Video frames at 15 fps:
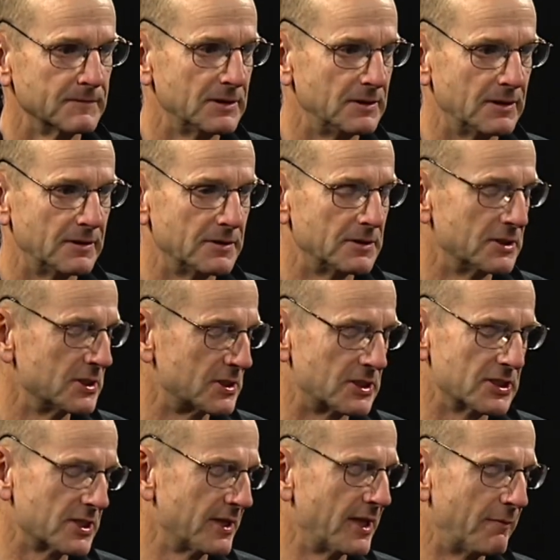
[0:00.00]
you know, there's,
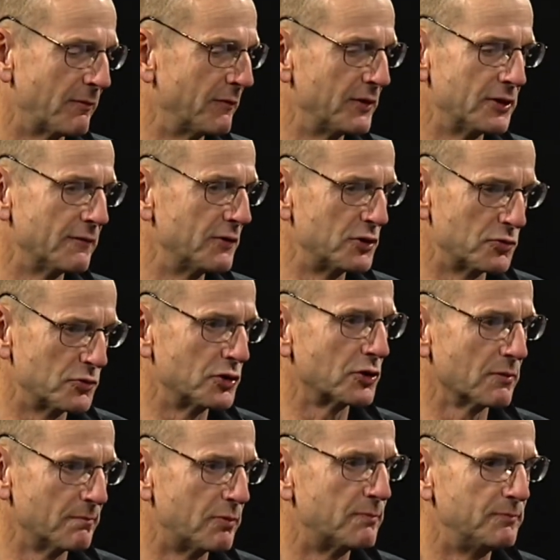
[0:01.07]
there's a number of individuals you
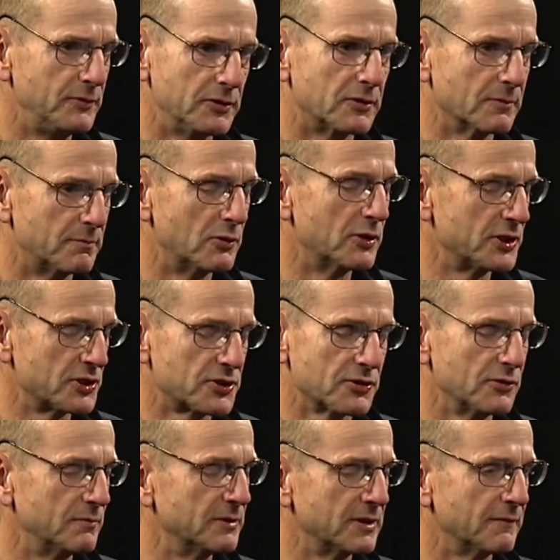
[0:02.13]
could you could point
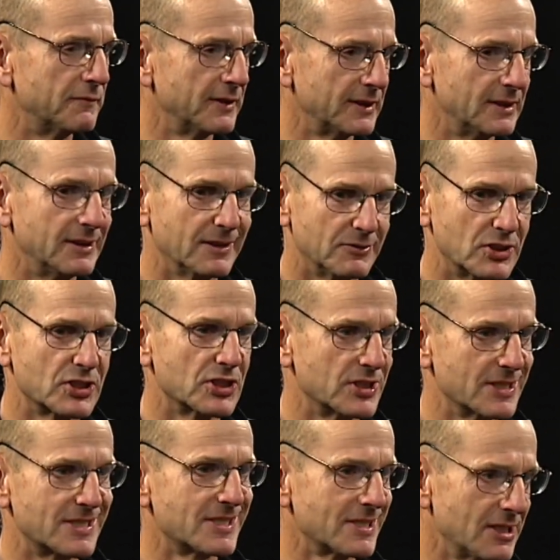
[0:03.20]
to, but I think you know, just
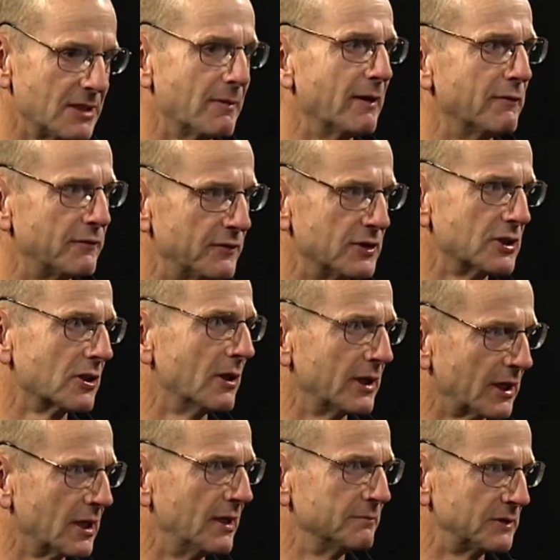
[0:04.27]
as a team, everything has
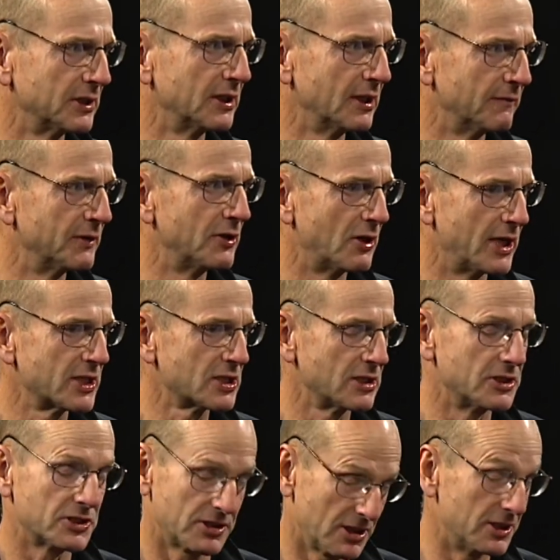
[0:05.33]
kind of come together
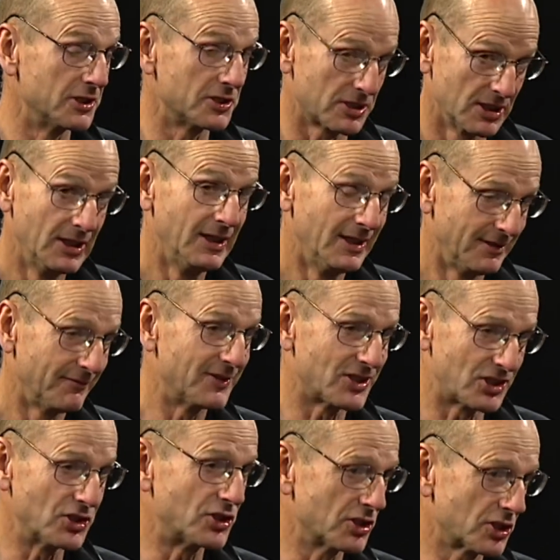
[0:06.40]
nicely, and
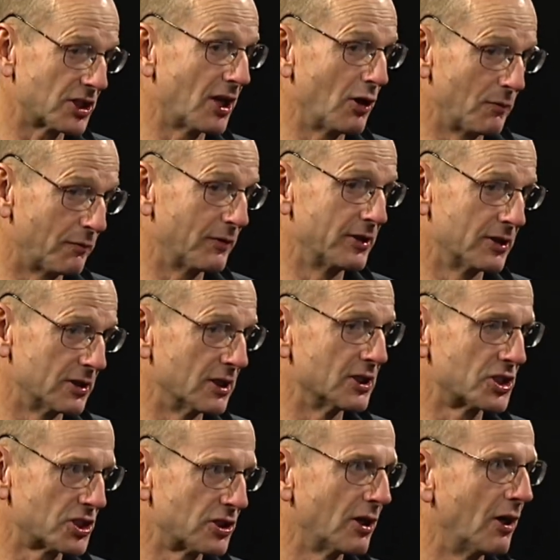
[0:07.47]
this is just hopefully
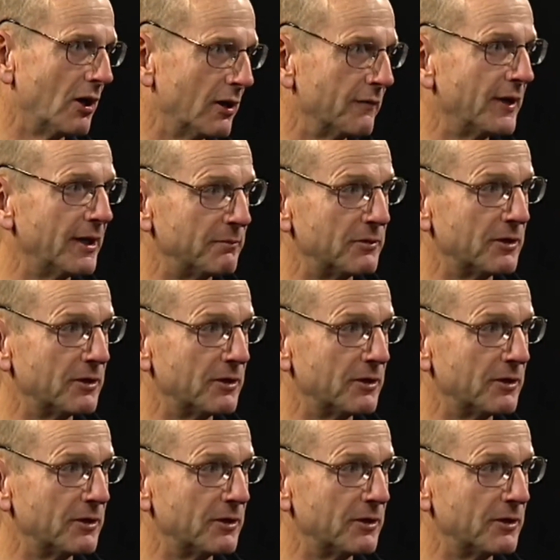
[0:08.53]
a start of that